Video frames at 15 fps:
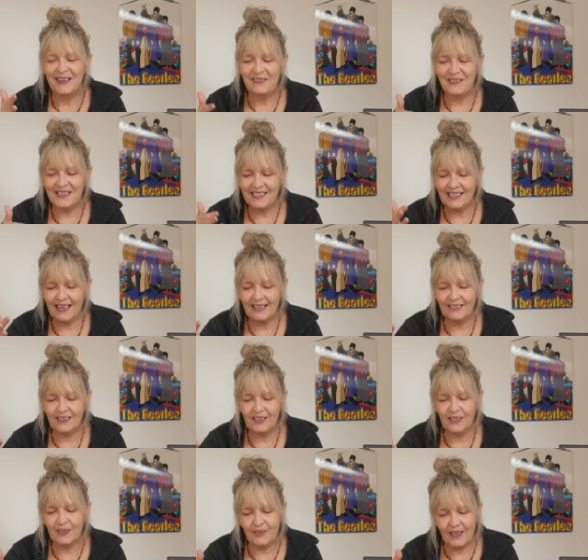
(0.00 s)
we say in the
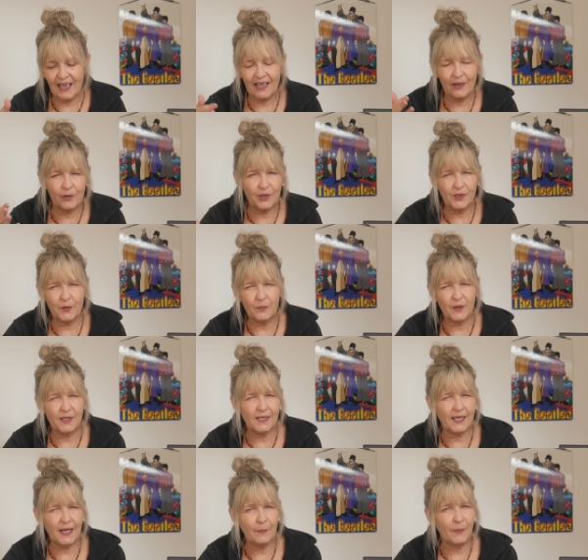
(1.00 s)
U K, or
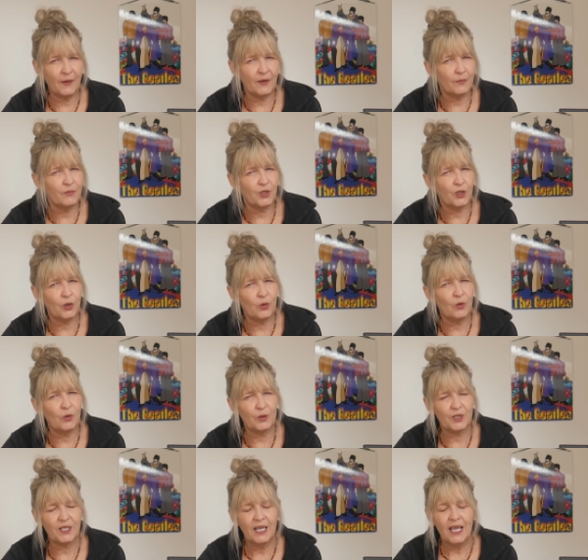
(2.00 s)
somebody's keeping them
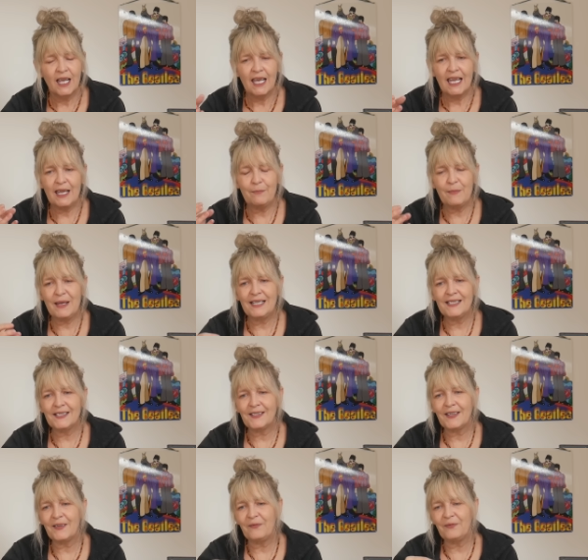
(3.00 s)
short. It means
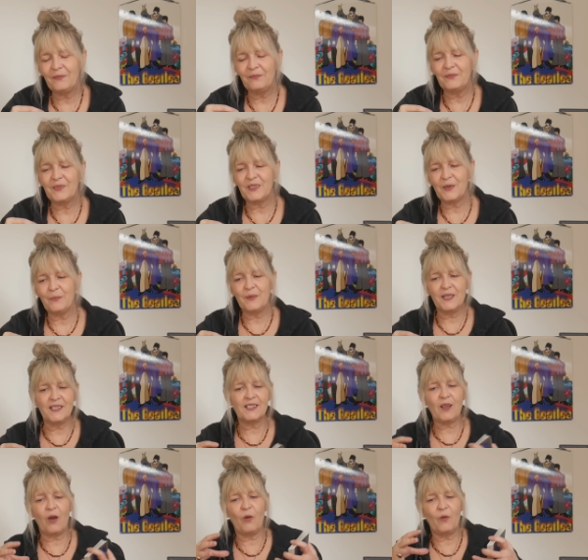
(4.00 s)
that
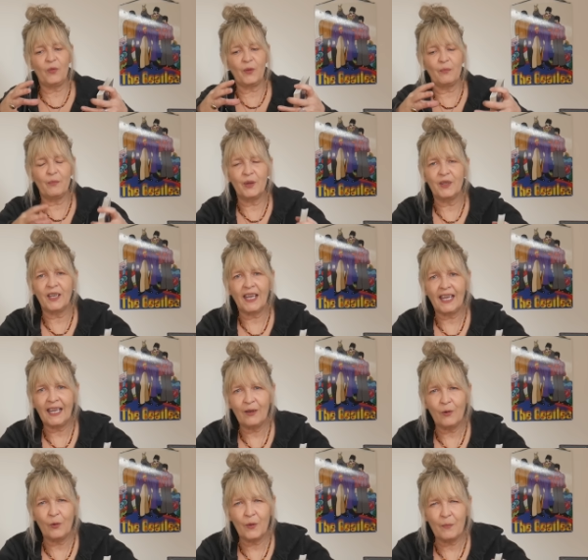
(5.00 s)
somebody's got the money
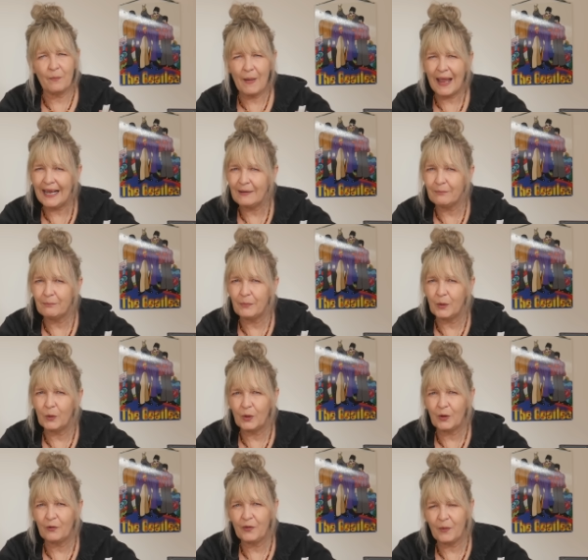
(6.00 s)
or the main
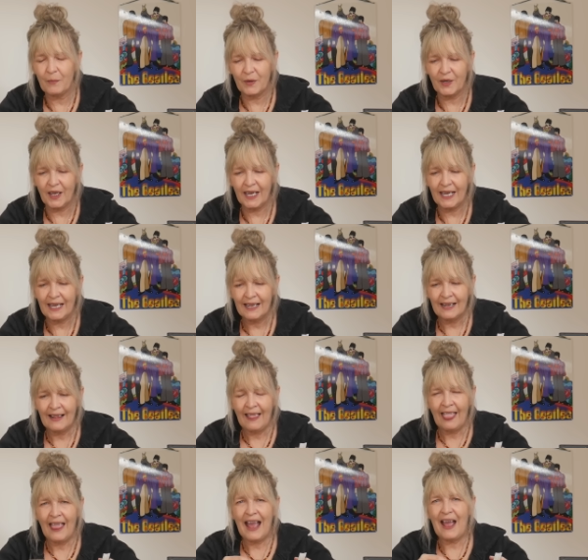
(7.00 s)
bulk of the money
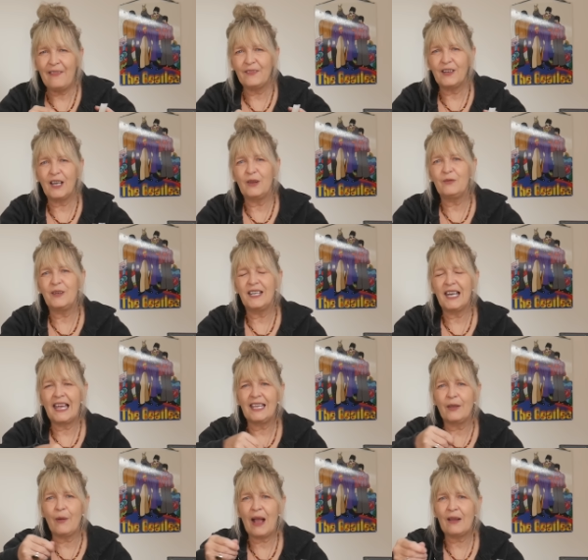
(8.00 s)
and they'll only
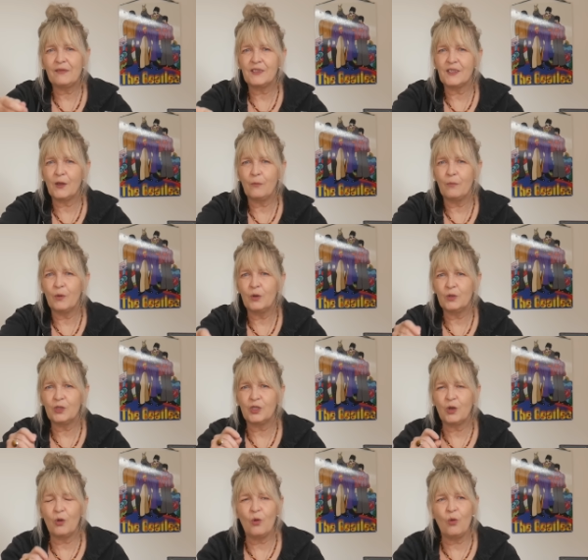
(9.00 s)
let you have so
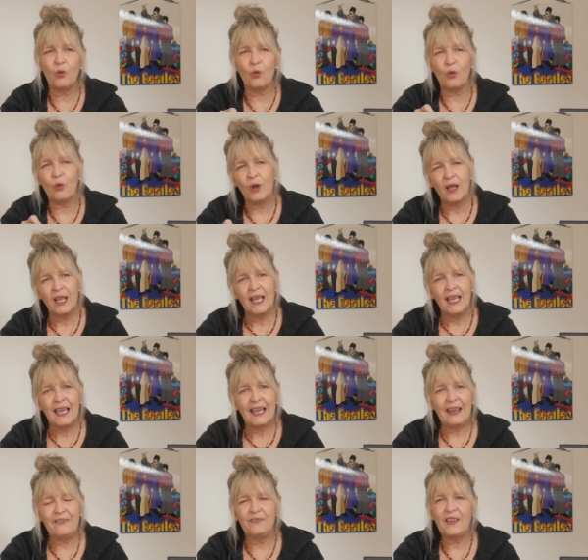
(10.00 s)
much, or
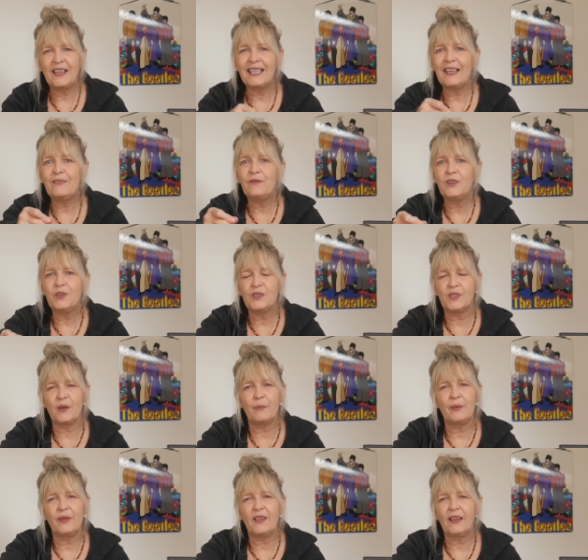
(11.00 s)
if they give you
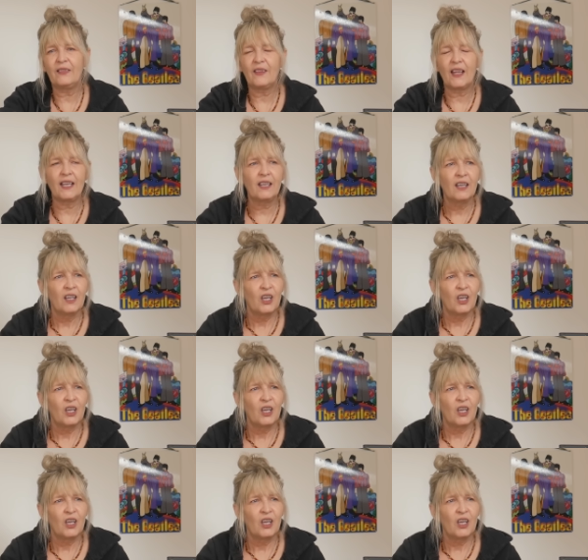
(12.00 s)
something then